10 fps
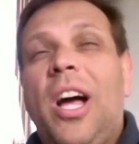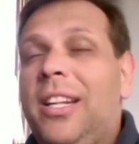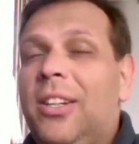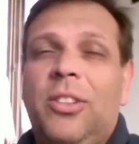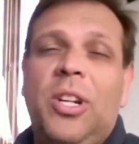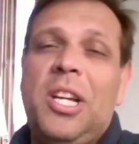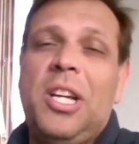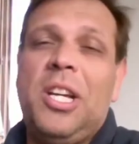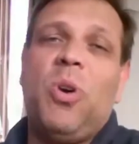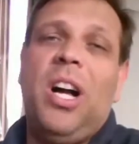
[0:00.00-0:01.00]
Don't ask
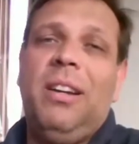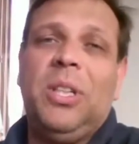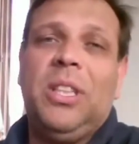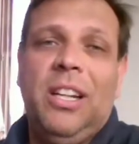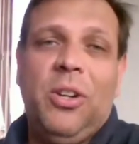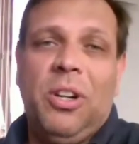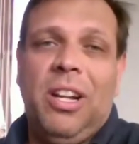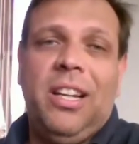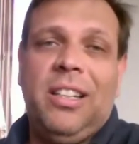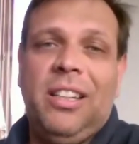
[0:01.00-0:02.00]
me why, but I learned like a